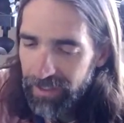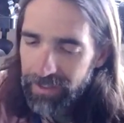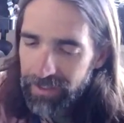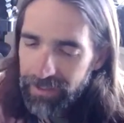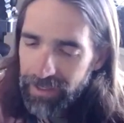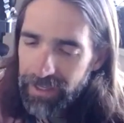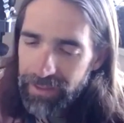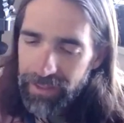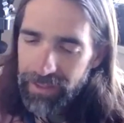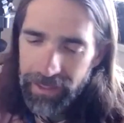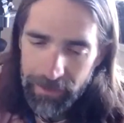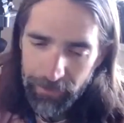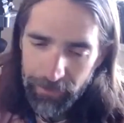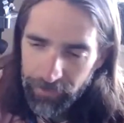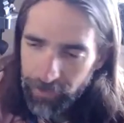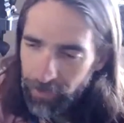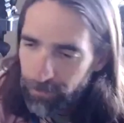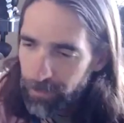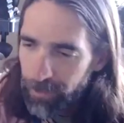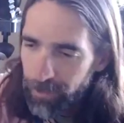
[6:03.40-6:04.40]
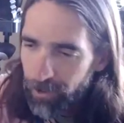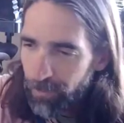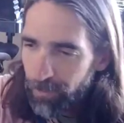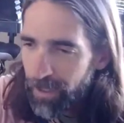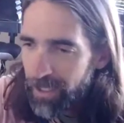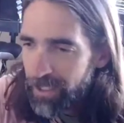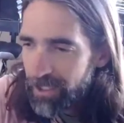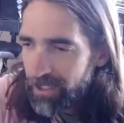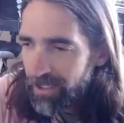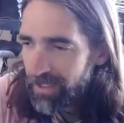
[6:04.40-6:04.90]
in the name of helping her
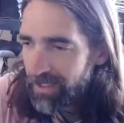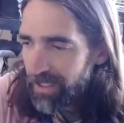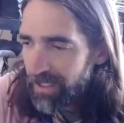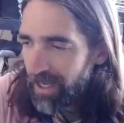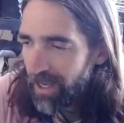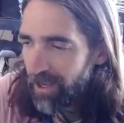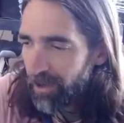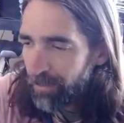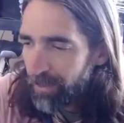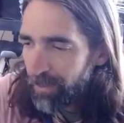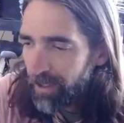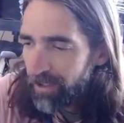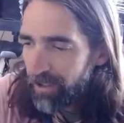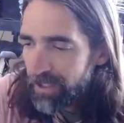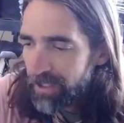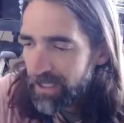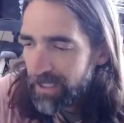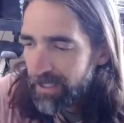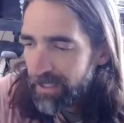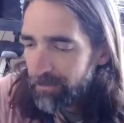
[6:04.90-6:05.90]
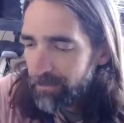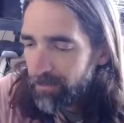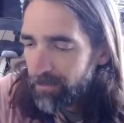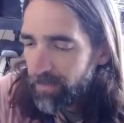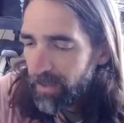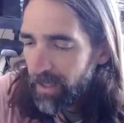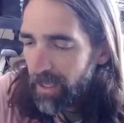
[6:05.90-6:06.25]
patients and helping her team.